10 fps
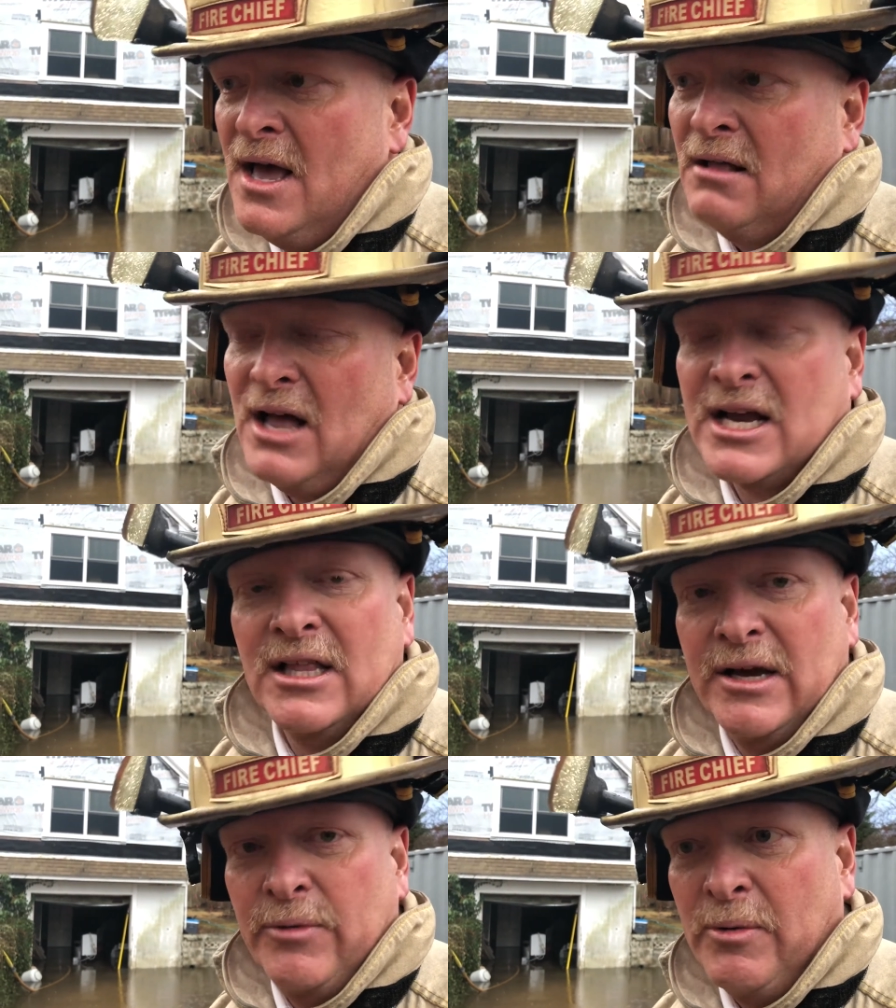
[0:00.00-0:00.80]

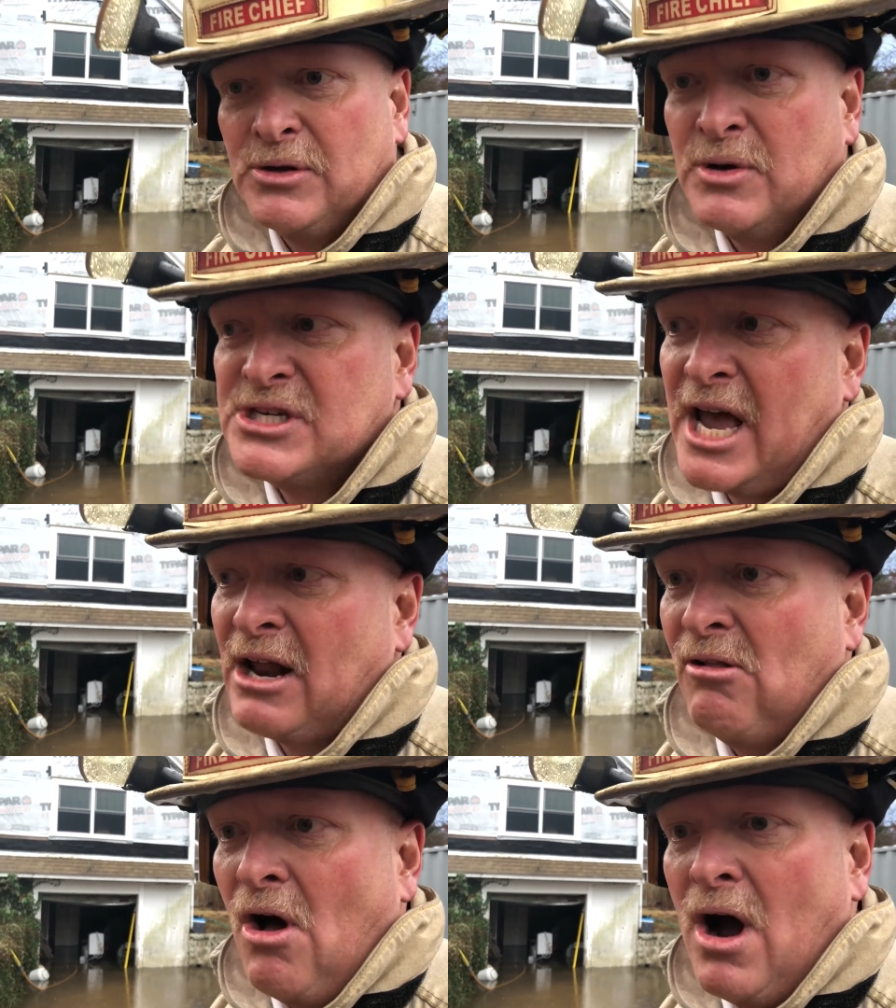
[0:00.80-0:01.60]
Luckily, we went to a
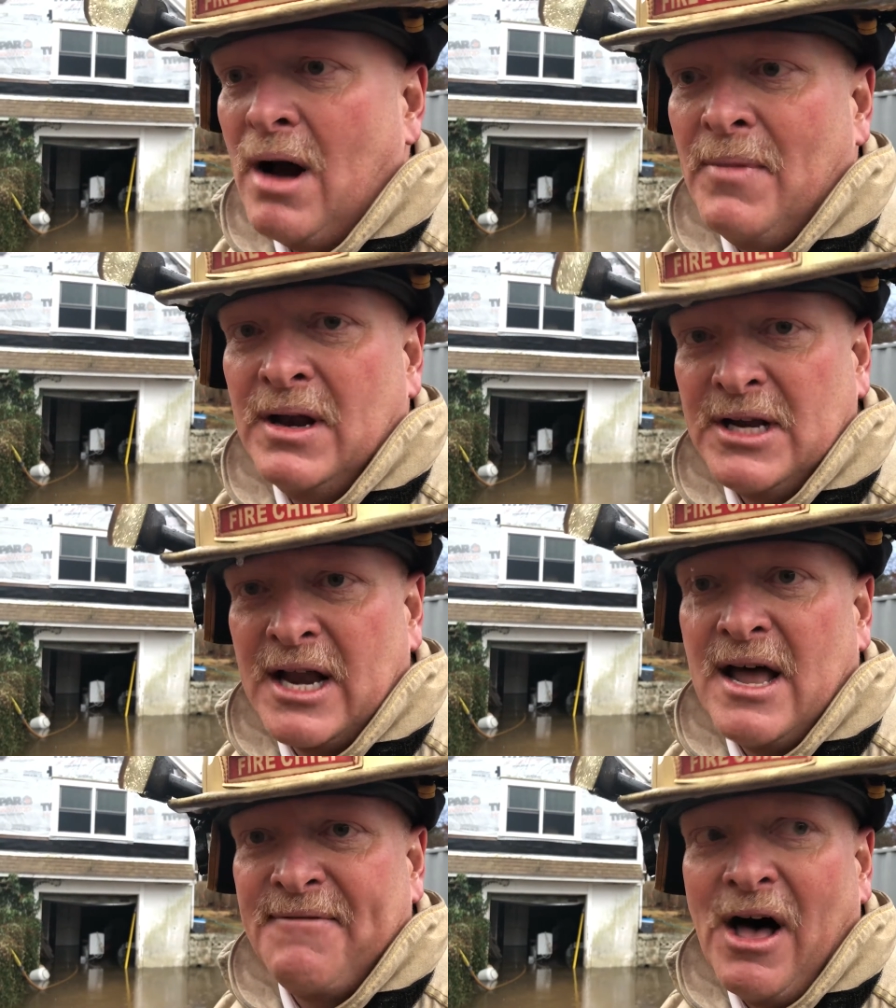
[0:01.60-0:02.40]
second alarm and
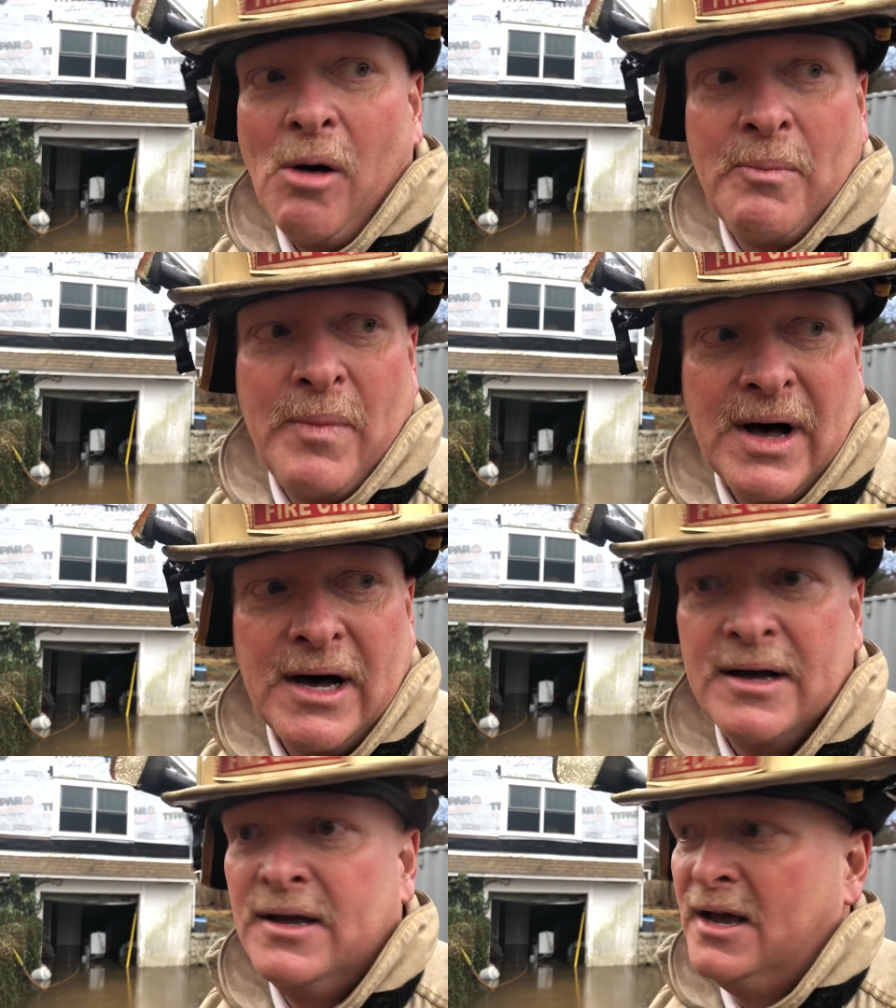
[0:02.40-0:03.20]
got enough help,
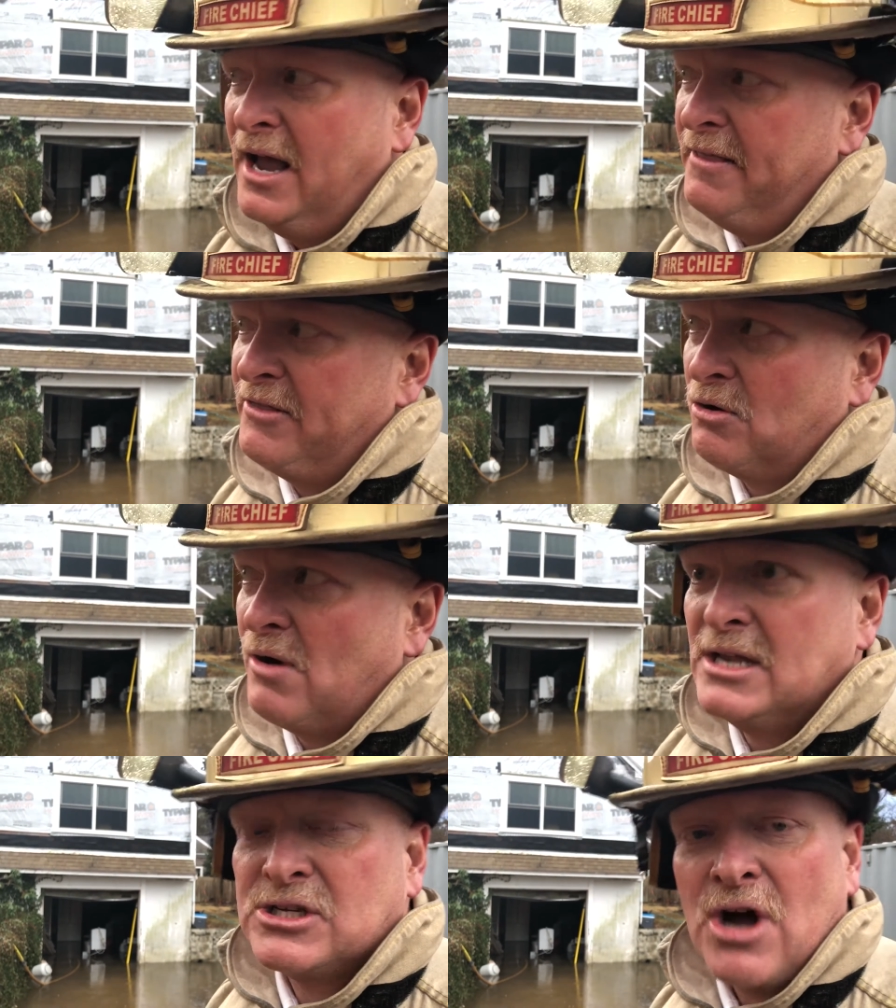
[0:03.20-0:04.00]
uh, and then the
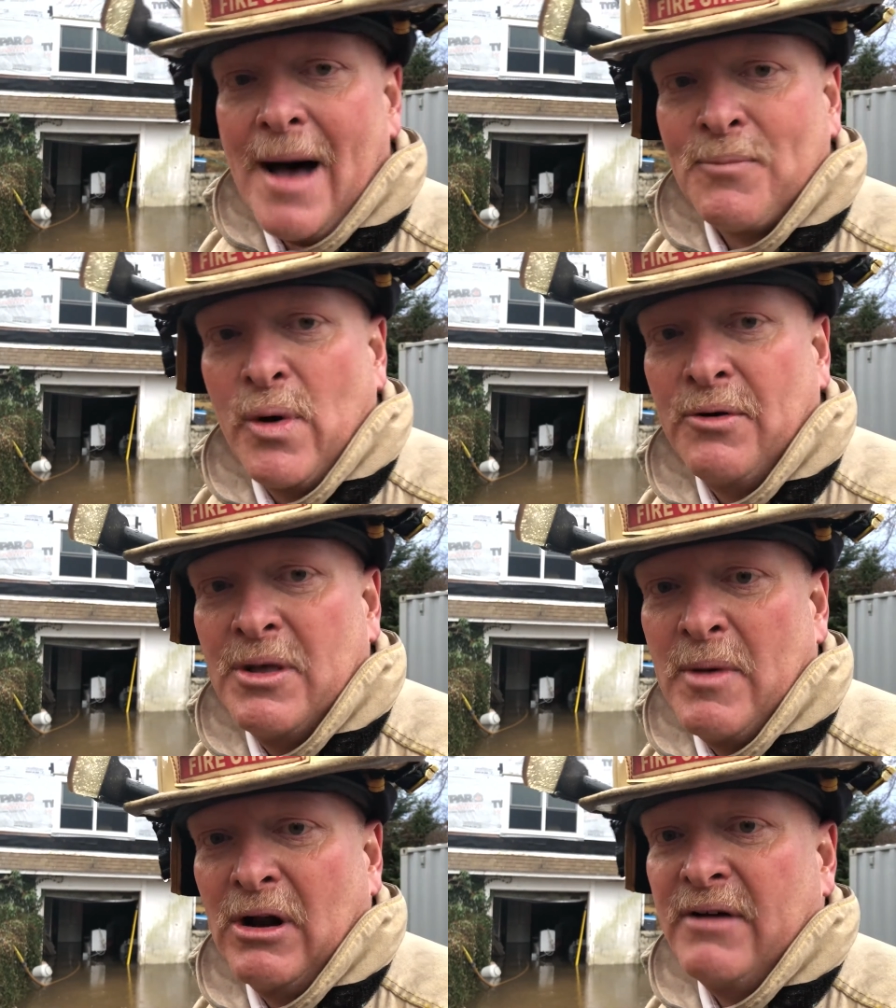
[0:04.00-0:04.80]
rain stopped. We were in
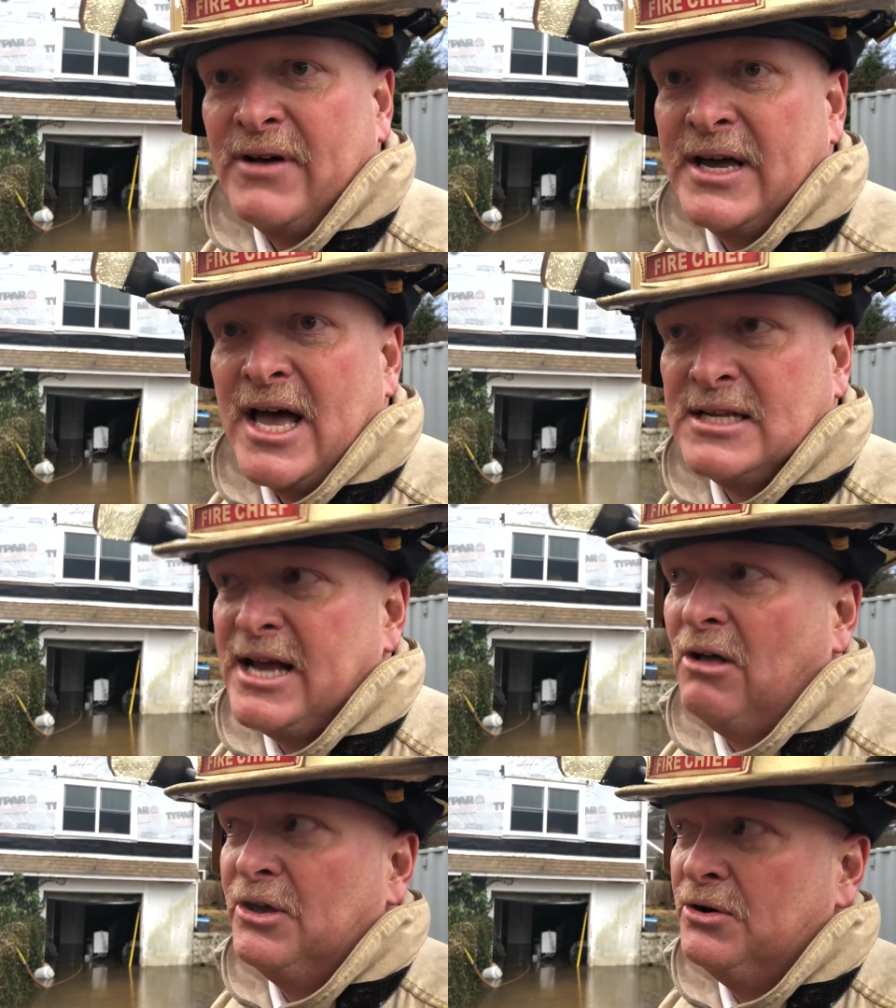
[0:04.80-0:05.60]
the middle of a uh,
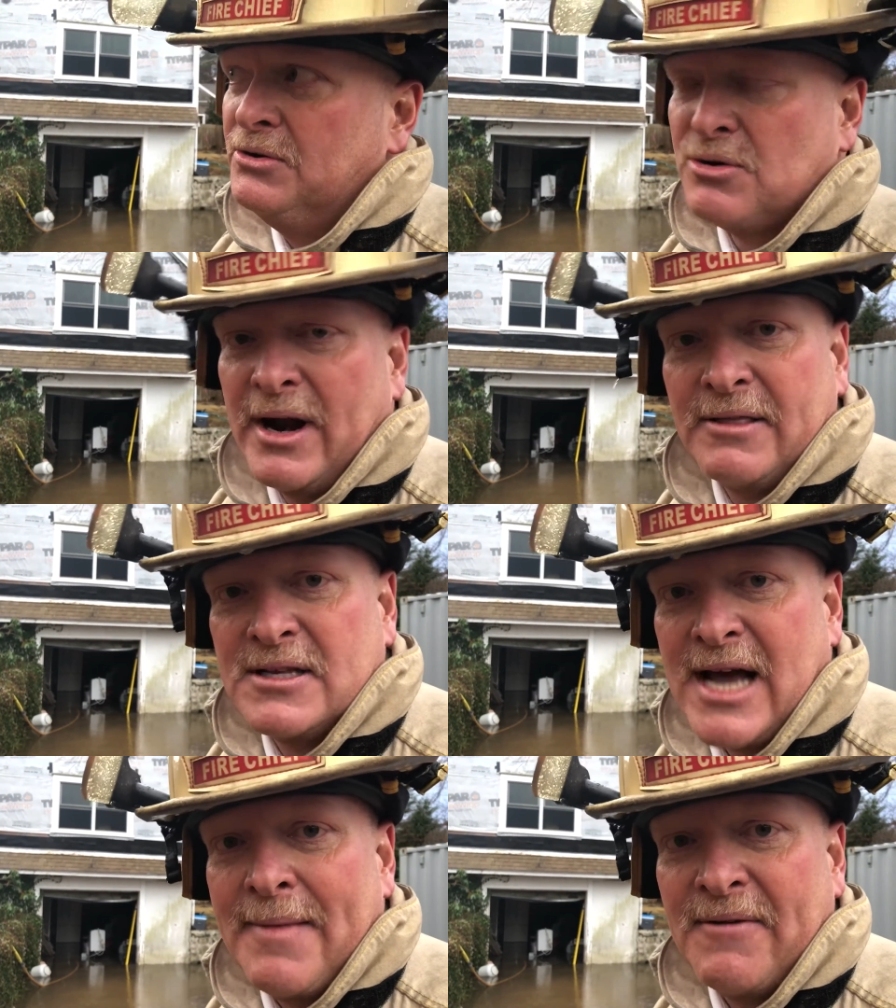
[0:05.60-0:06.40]
deluge right at
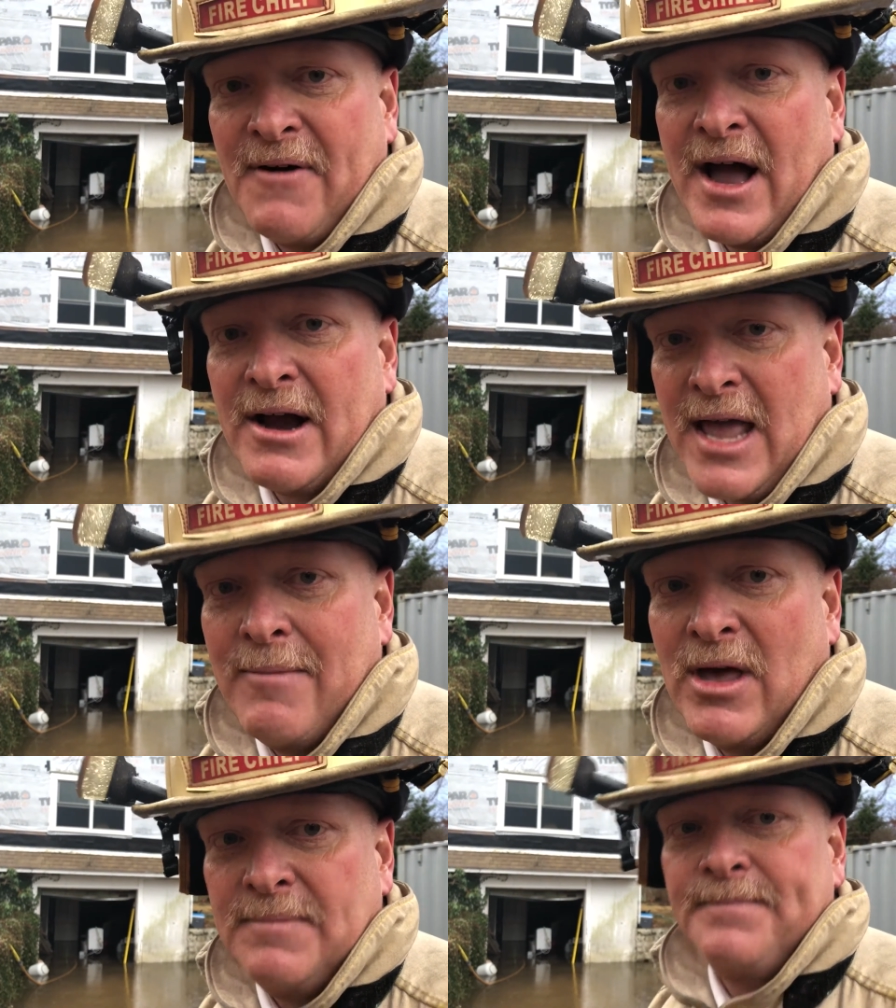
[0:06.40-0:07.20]
the time the fire
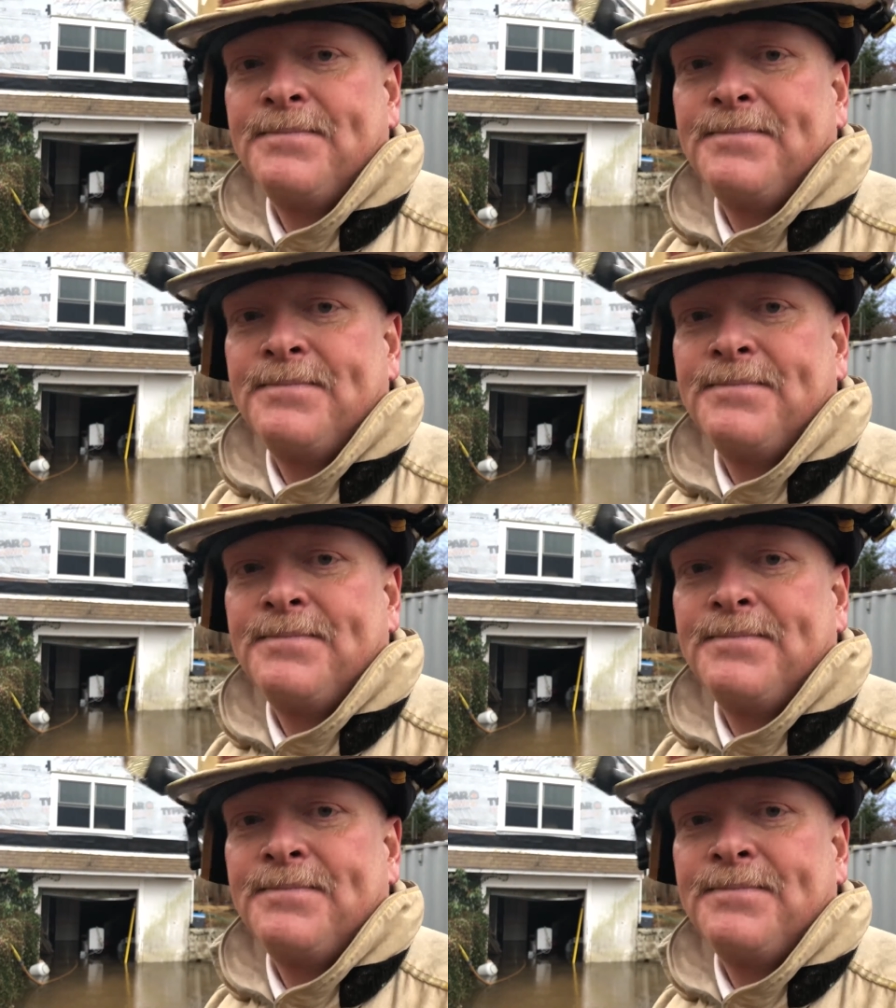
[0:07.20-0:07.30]
came in.